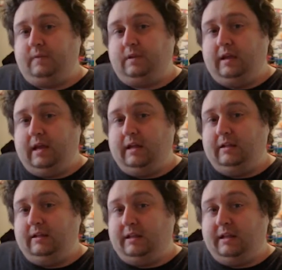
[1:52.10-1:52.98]
And
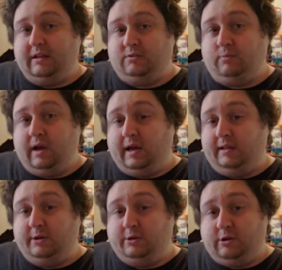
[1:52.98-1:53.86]
that's why the
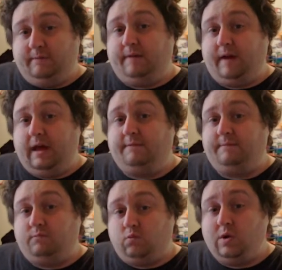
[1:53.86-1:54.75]
Retron 5
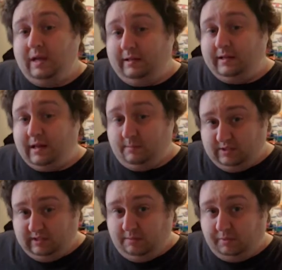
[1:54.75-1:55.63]
really comes
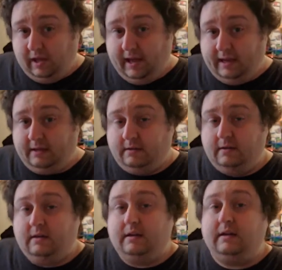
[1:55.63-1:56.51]
into play,
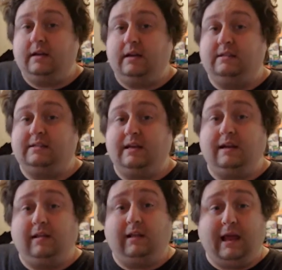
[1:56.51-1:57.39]
because it
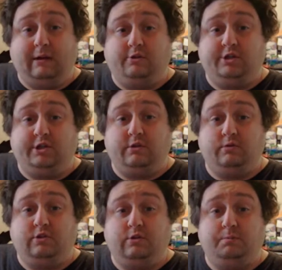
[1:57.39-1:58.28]
allows you
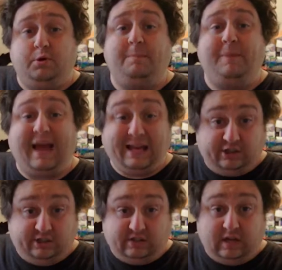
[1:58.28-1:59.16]
to put
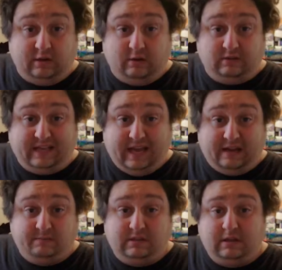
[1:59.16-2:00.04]
patches on those
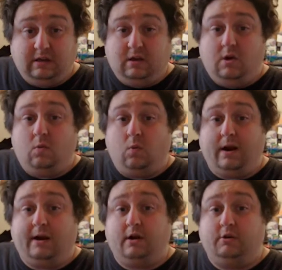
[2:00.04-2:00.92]
games
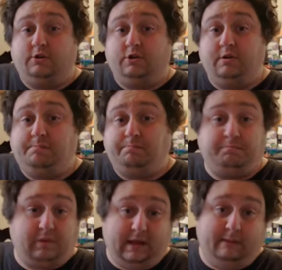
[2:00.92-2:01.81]
where you can
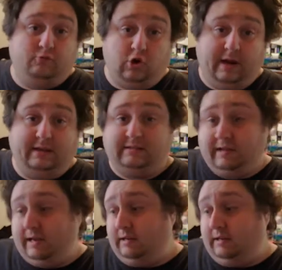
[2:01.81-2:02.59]
play them translated.